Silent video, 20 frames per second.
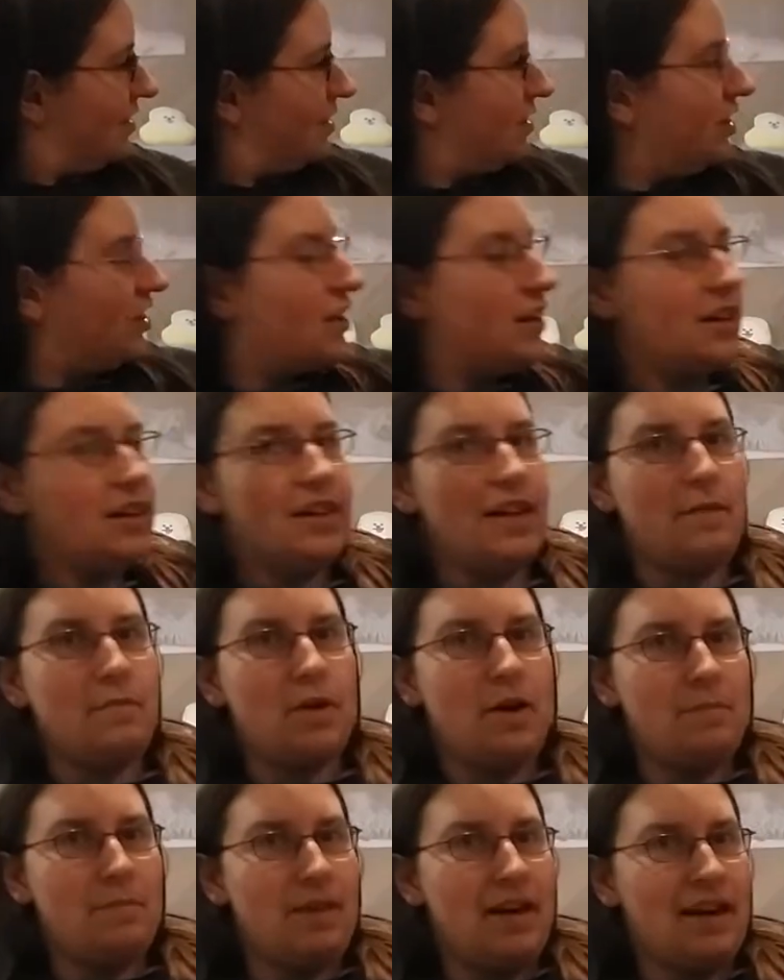Or you're gonna
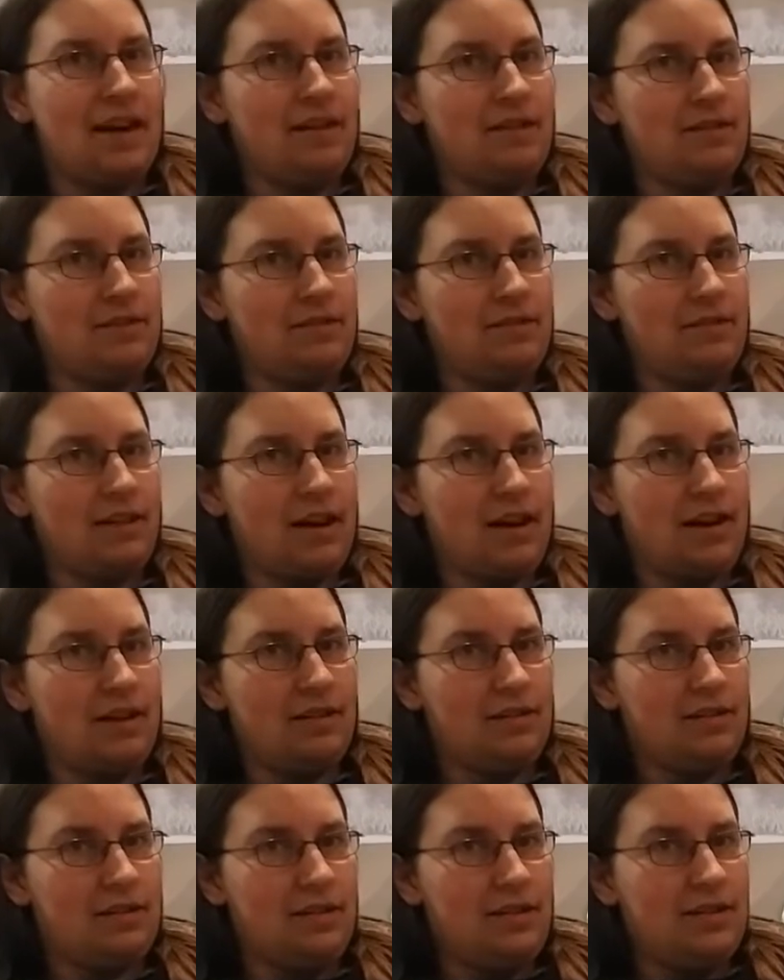climb on me. Okay.
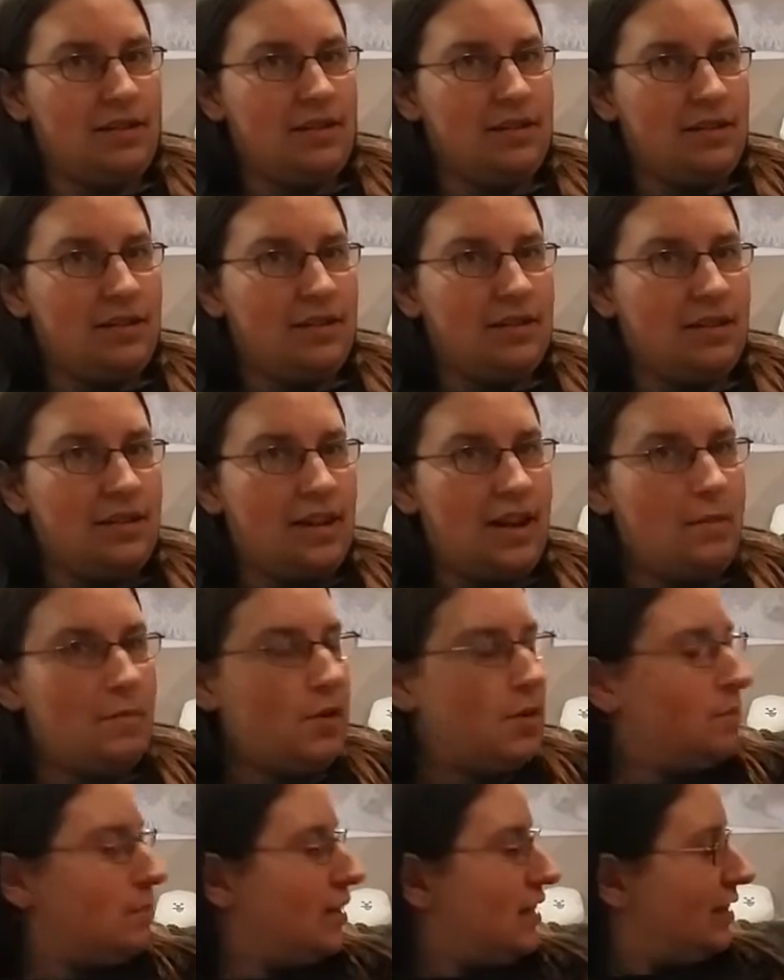
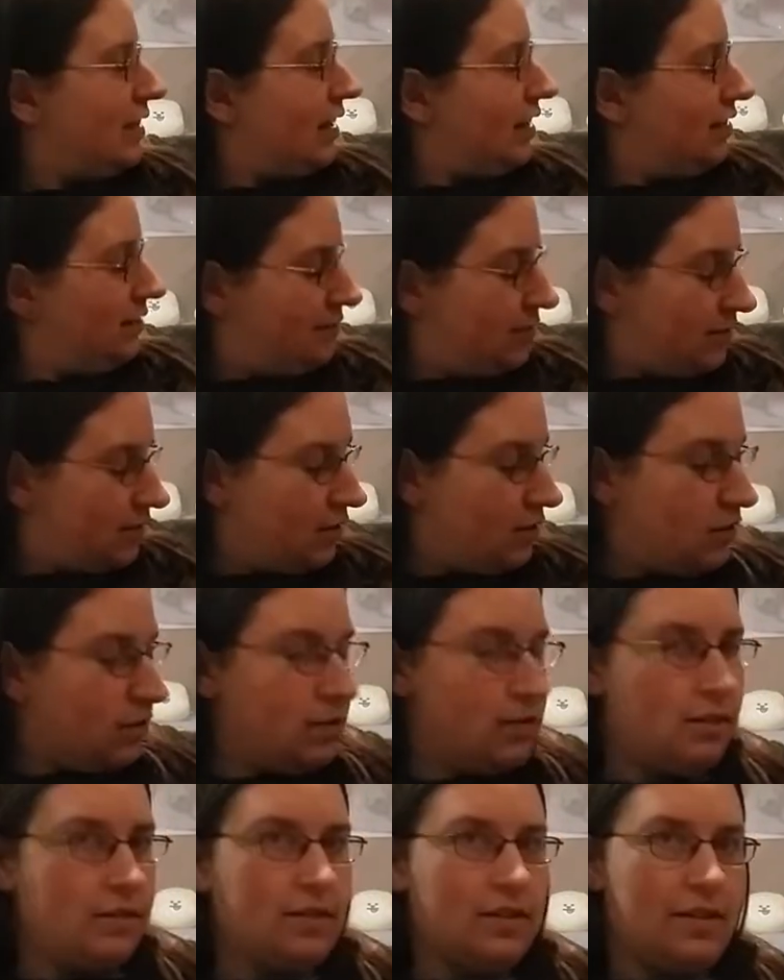Climb on me then.
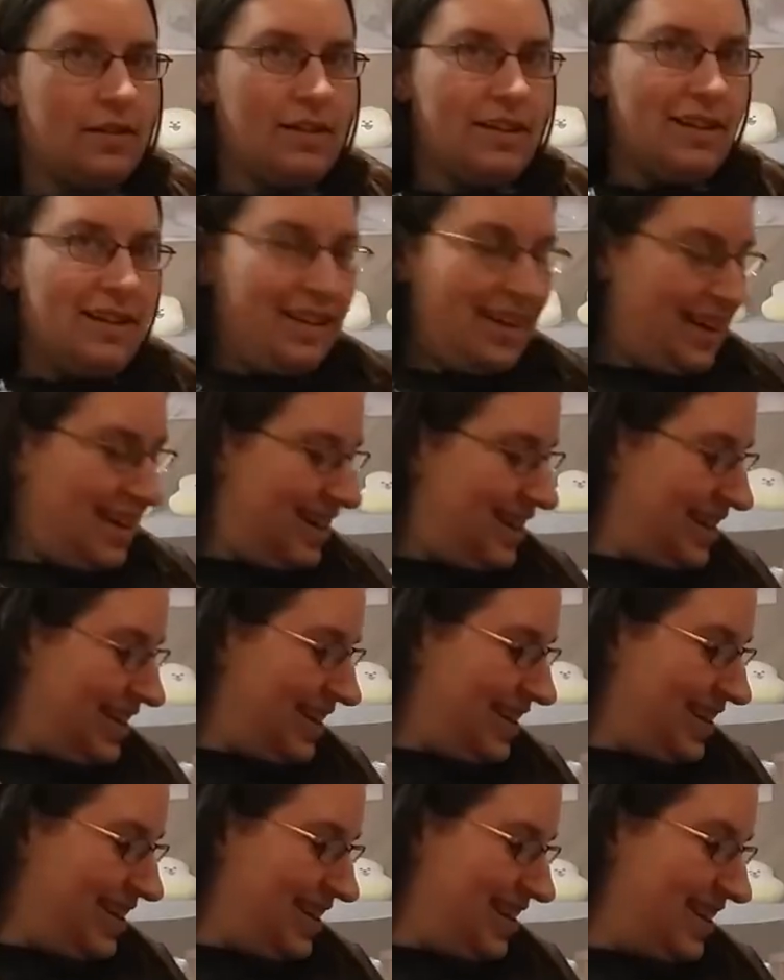Oh.
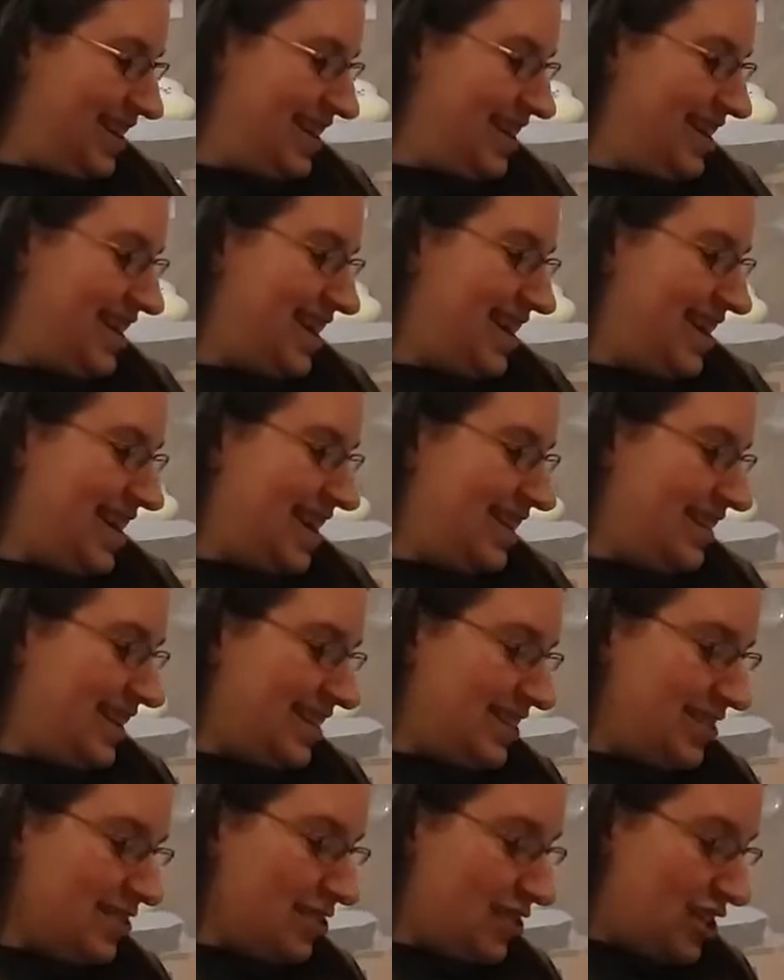
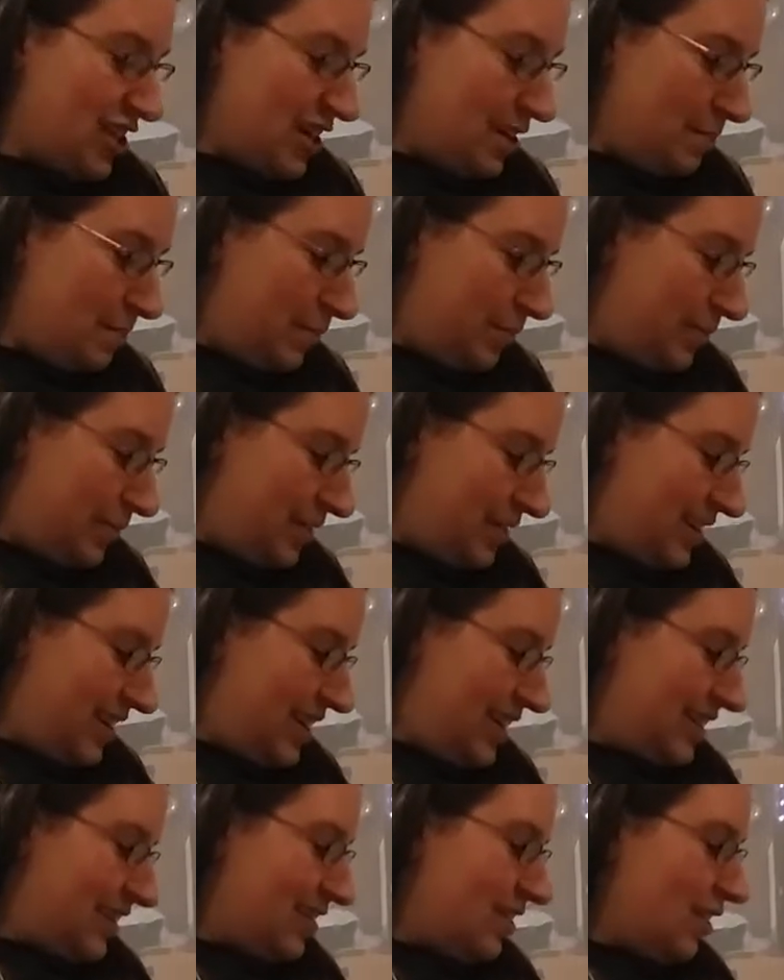They do jump.
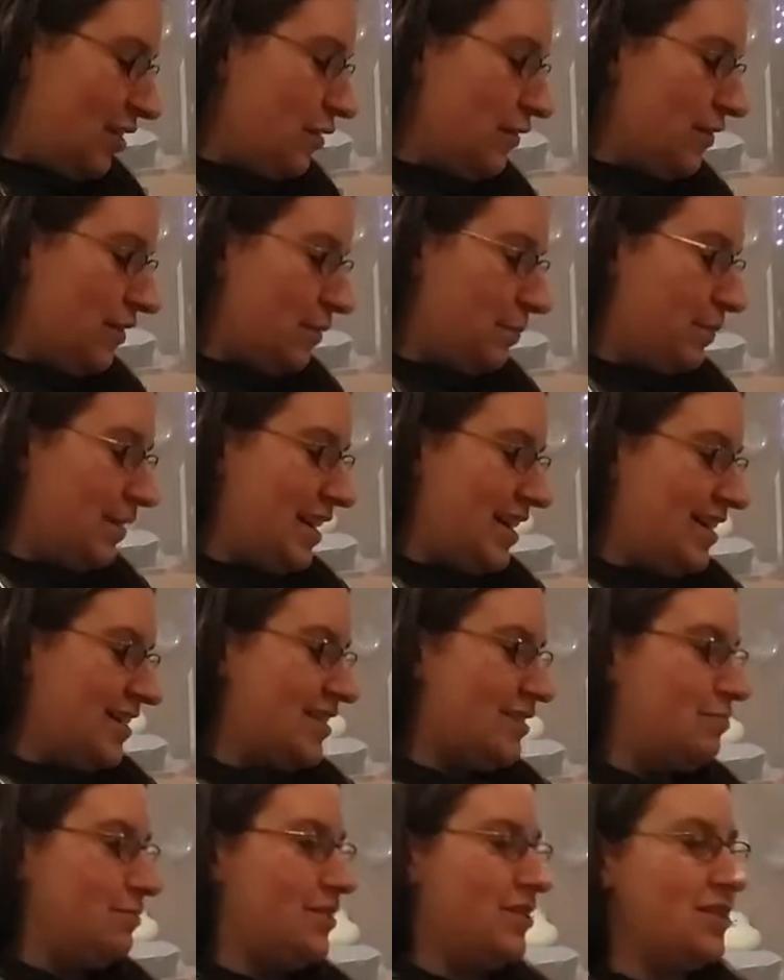They're all over the
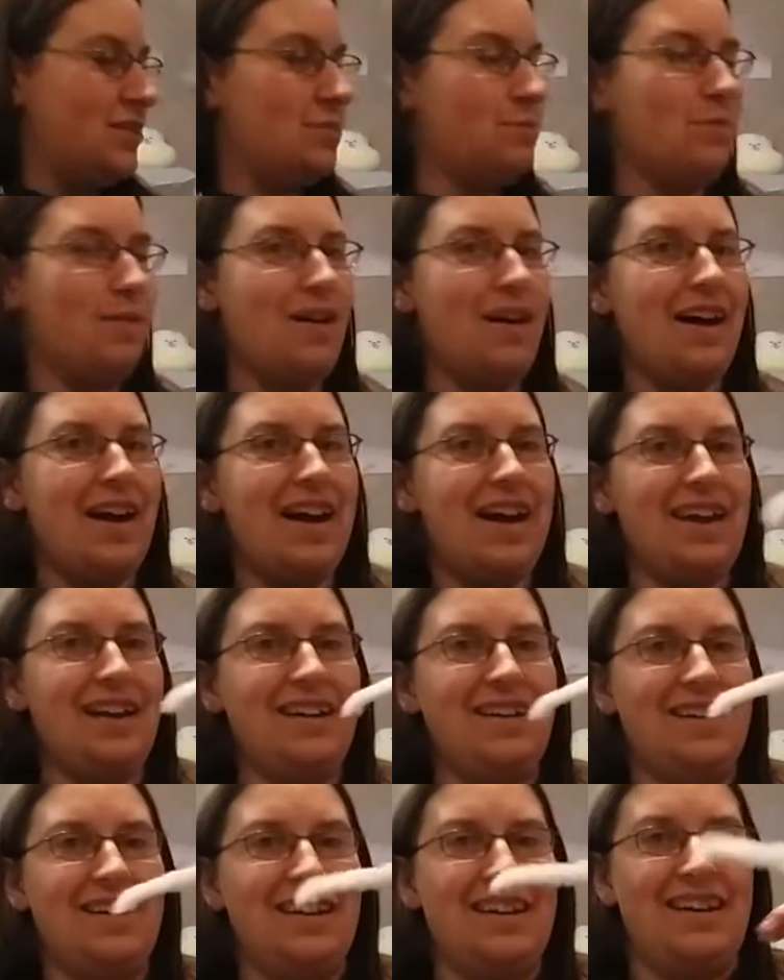place, which is why
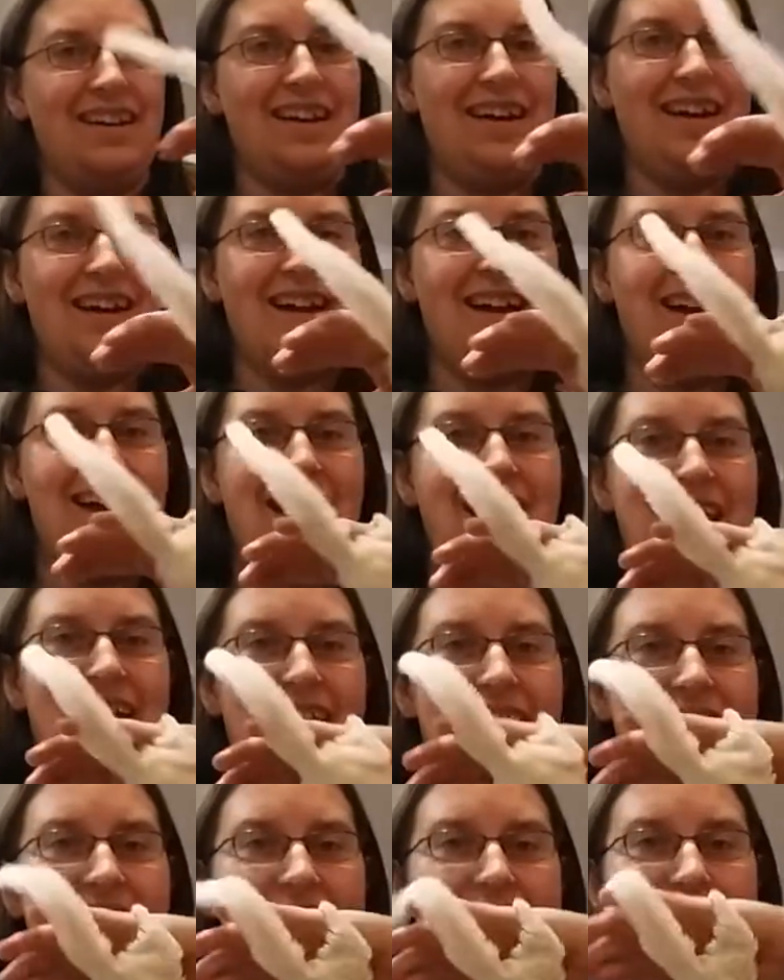I
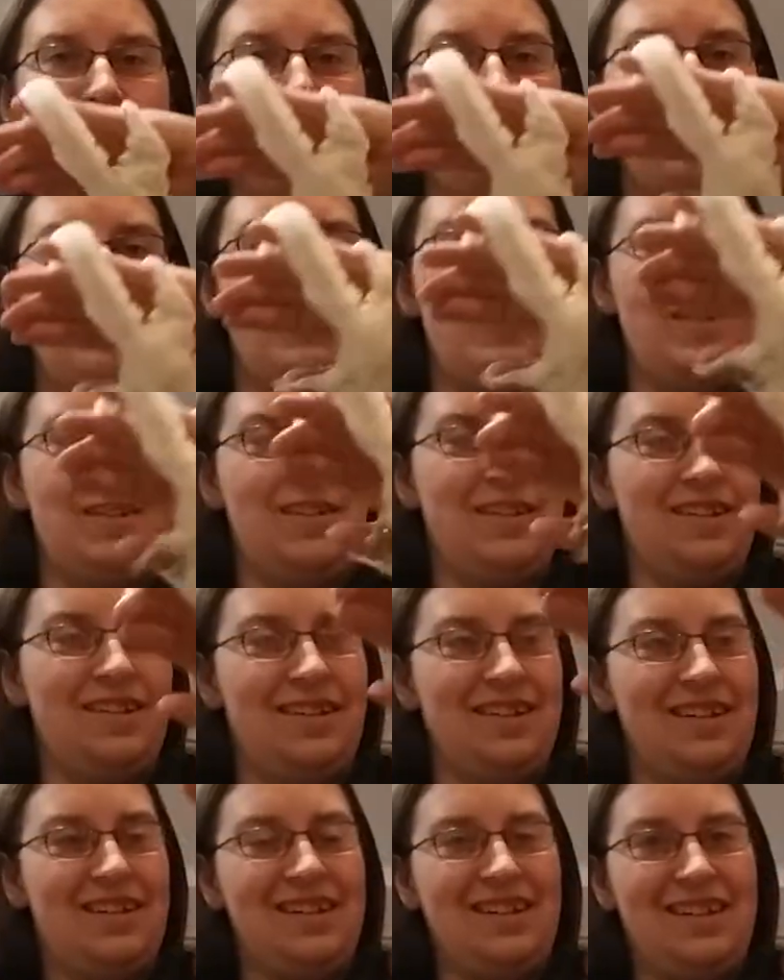have
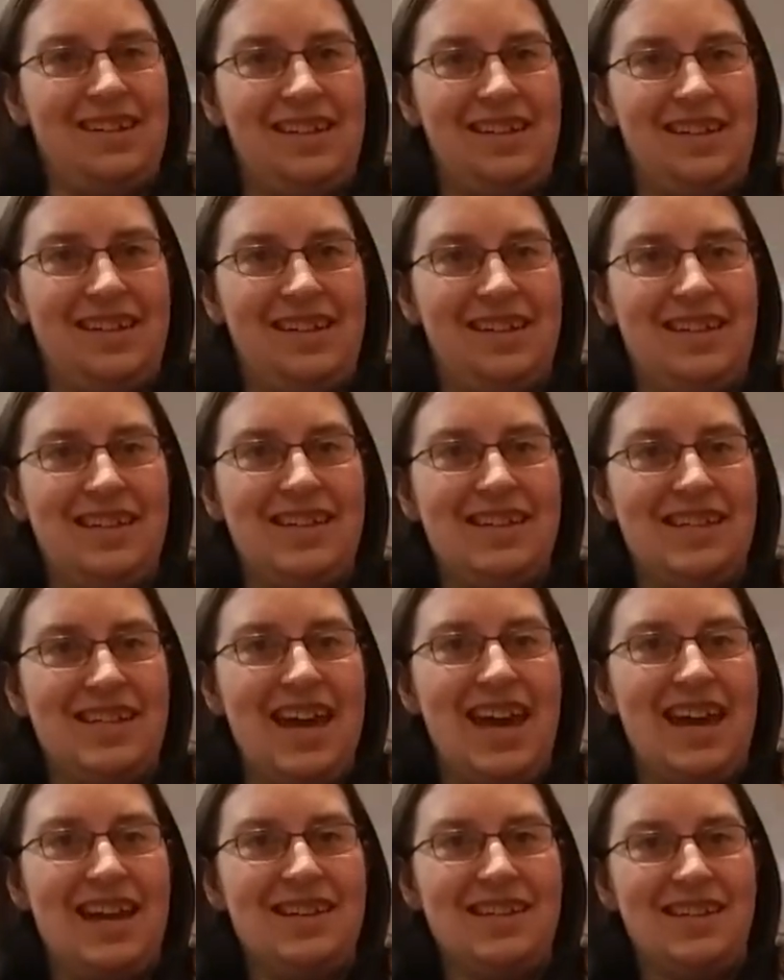the
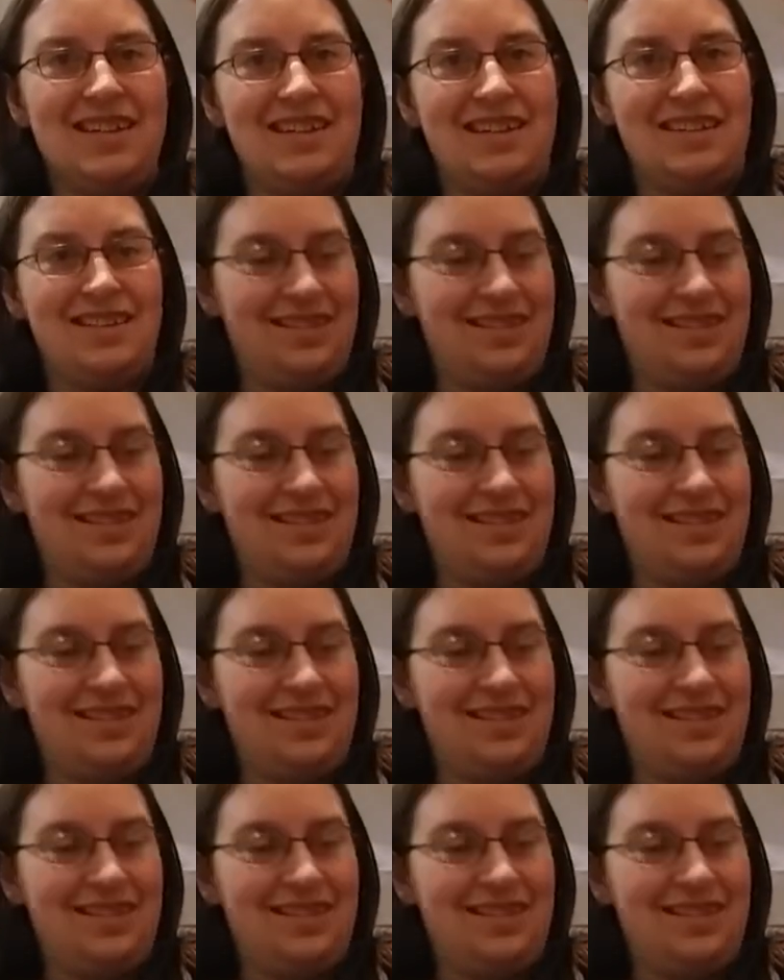tent.